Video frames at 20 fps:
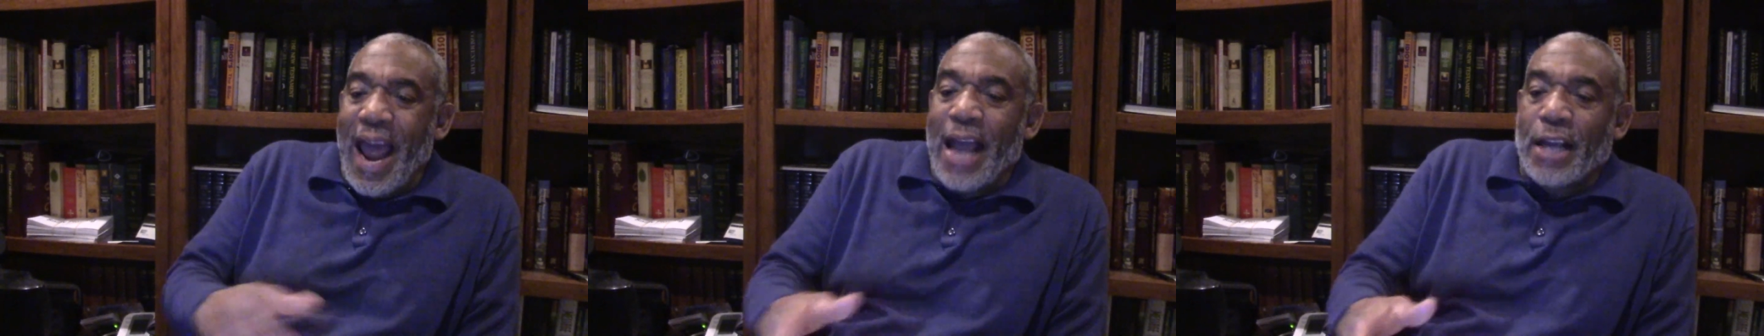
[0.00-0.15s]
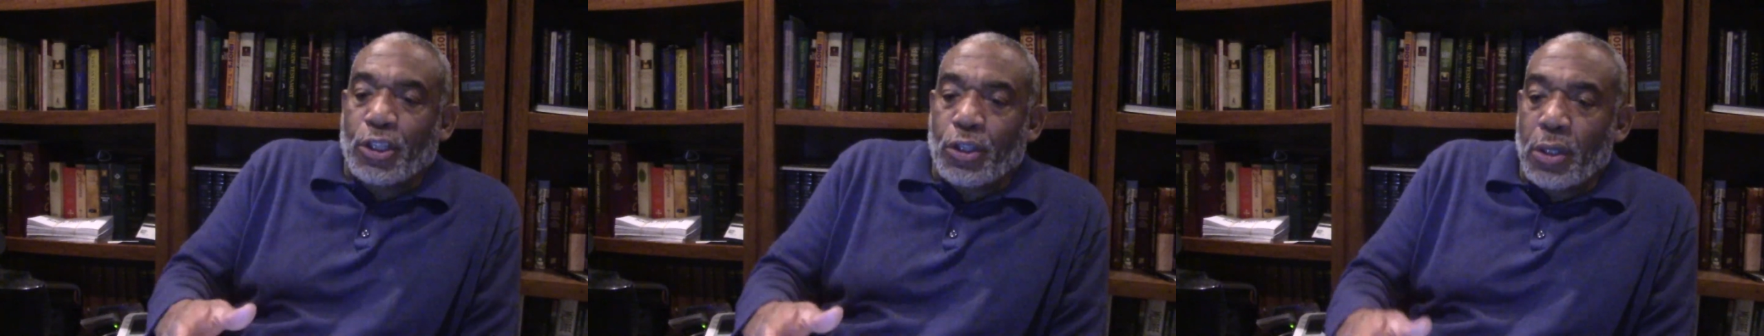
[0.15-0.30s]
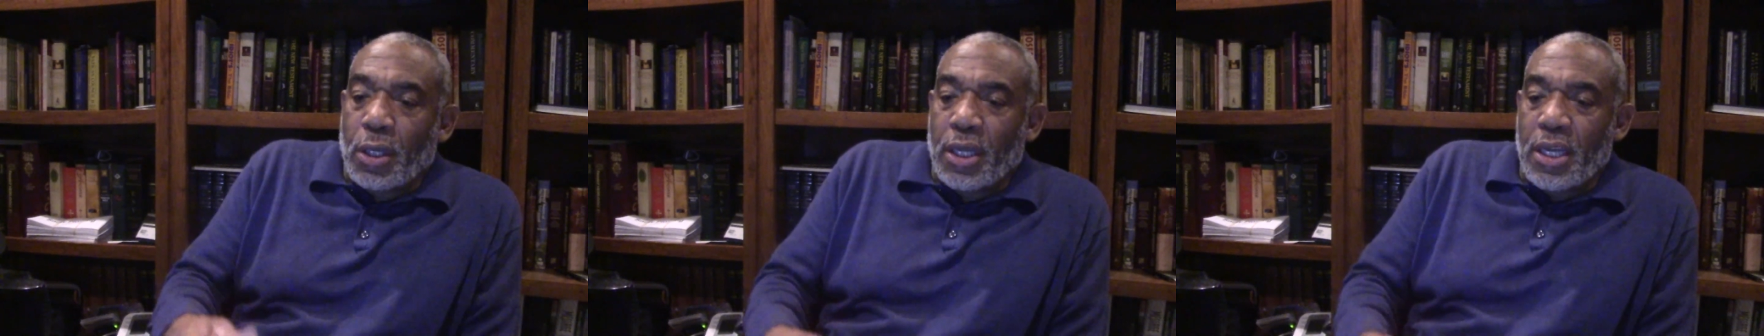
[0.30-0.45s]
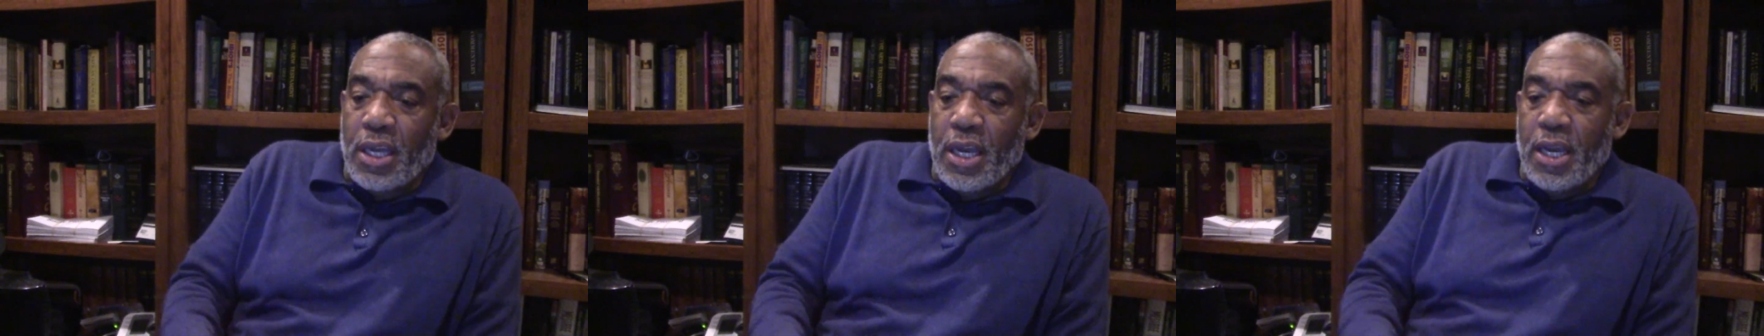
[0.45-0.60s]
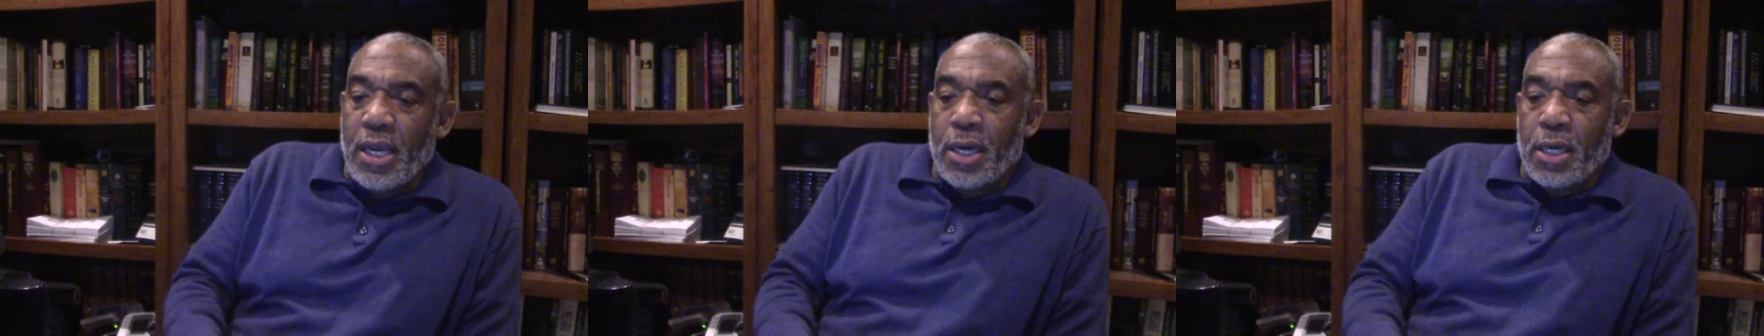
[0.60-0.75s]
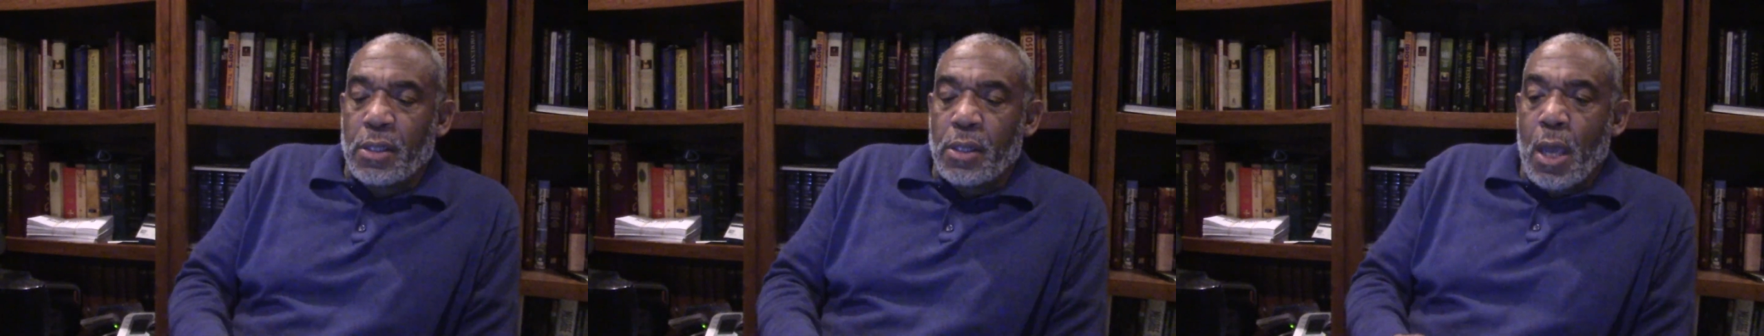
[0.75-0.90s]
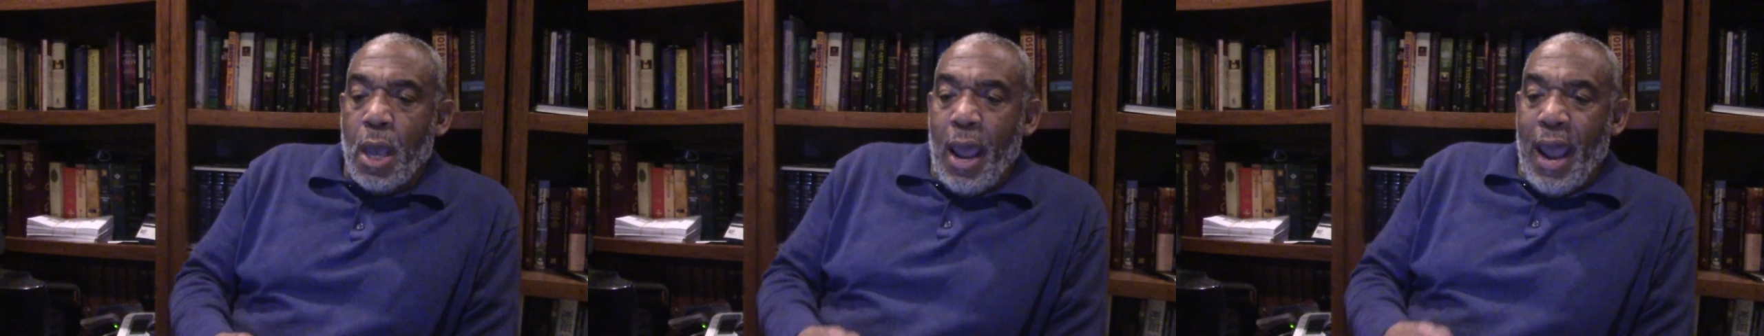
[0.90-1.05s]
actually
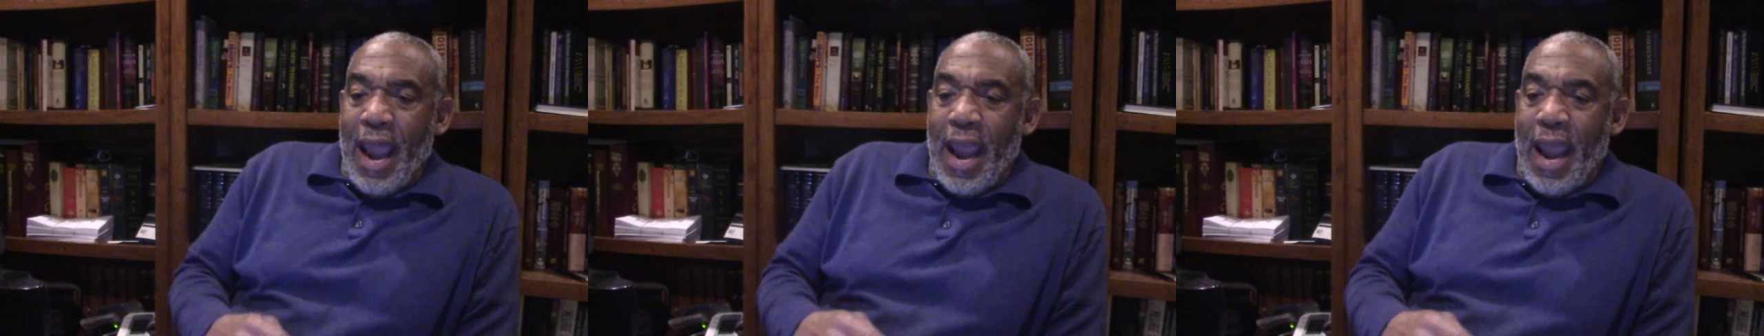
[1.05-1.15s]
is.